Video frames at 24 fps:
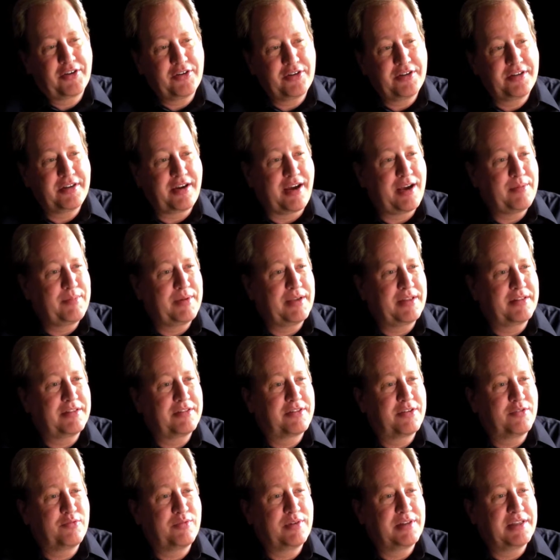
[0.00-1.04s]
good timing
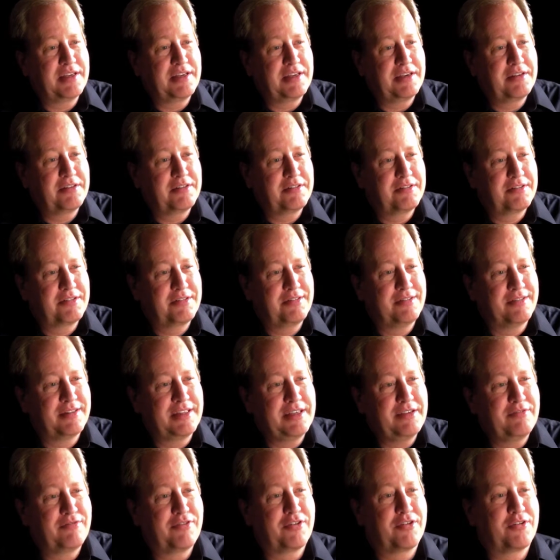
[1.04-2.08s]
to really
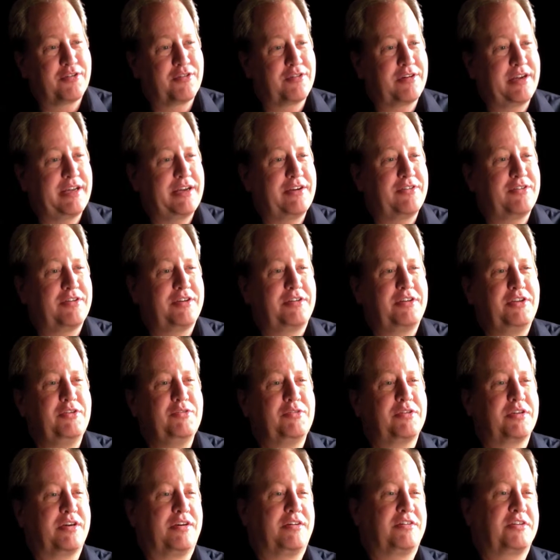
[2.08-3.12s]
leave her here in
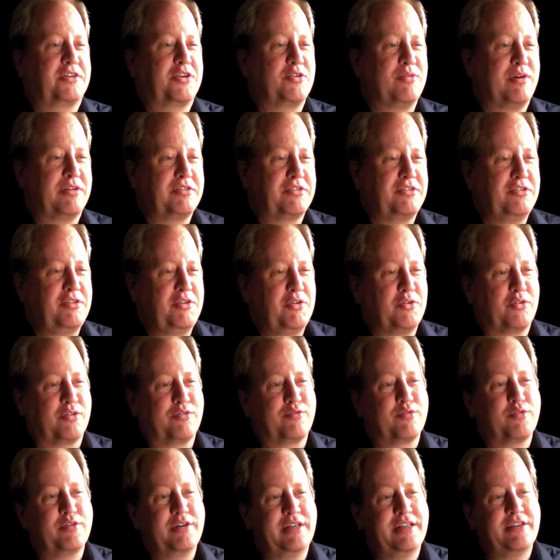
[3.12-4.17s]
Utah and go out to New York
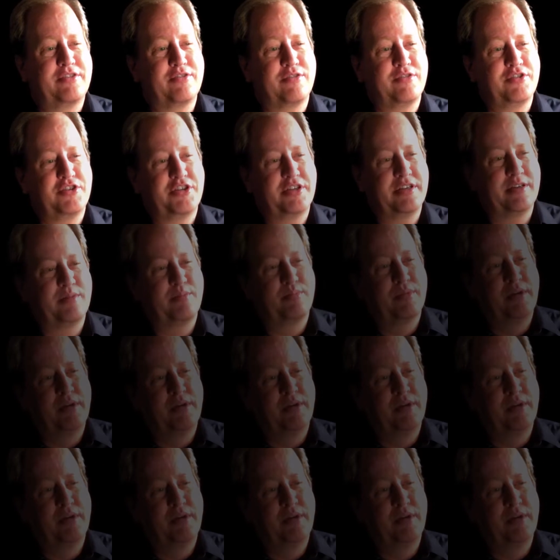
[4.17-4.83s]
for an internship.